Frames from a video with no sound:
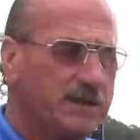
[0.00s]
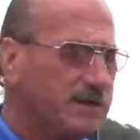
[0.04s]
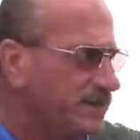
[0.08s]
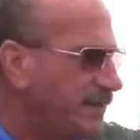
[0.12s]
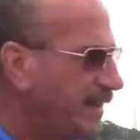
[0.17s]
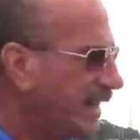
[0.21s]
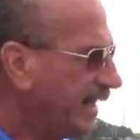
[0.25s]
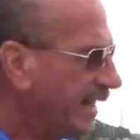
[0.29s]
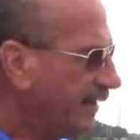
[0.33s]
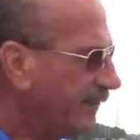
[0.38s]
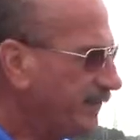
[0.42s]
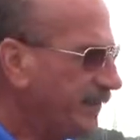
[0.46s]

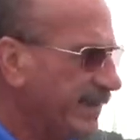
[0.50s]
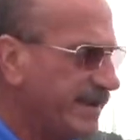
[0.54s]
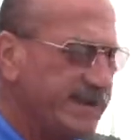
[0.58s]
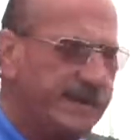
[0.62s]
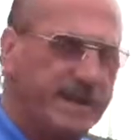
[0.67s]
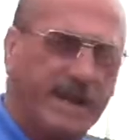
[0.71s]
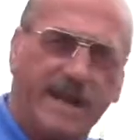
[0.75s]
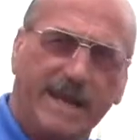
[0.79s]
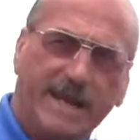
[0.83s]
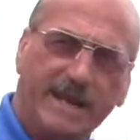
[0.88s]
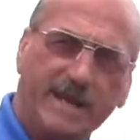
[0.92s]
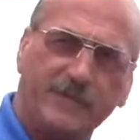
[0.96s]
that if
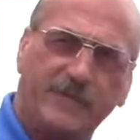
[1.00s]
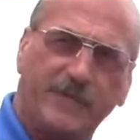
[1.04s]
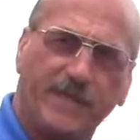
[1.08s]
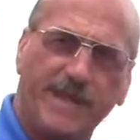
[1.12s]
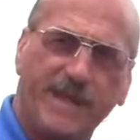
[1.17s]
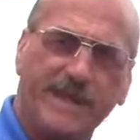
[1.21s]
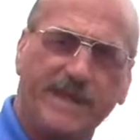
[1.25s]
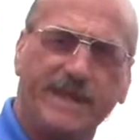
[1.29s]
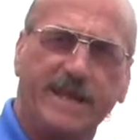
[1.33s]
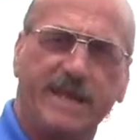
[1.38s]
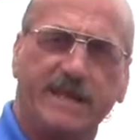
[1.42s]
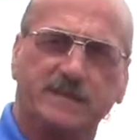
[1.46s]

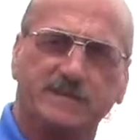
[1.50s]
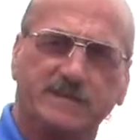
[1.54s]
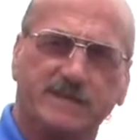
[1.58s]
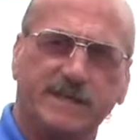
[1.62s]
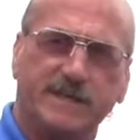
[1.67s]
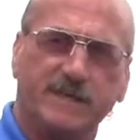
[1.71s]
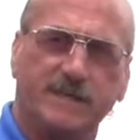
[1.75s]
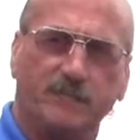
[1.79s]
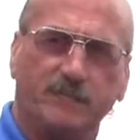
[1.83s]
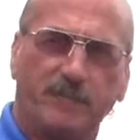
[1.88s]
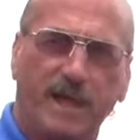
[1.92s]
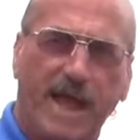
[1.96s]
anything is
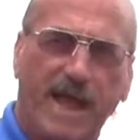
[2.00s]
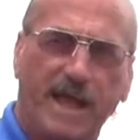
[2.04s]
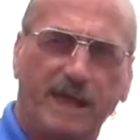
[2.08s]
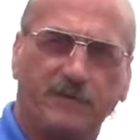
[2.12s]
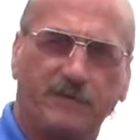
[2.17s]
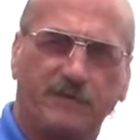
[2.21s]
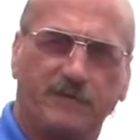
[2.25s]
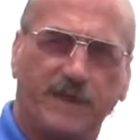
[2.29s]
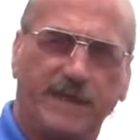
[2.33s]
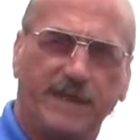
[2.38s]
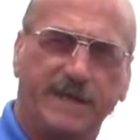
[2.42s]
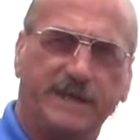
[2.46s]
in the back
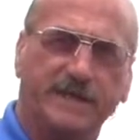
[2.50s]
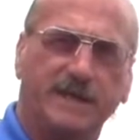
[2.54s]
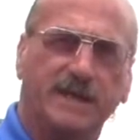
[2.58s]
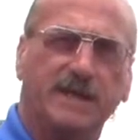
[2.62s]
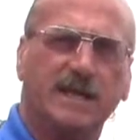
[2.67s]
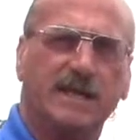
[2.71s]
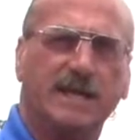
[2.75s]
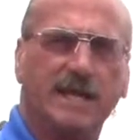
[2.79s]
seat,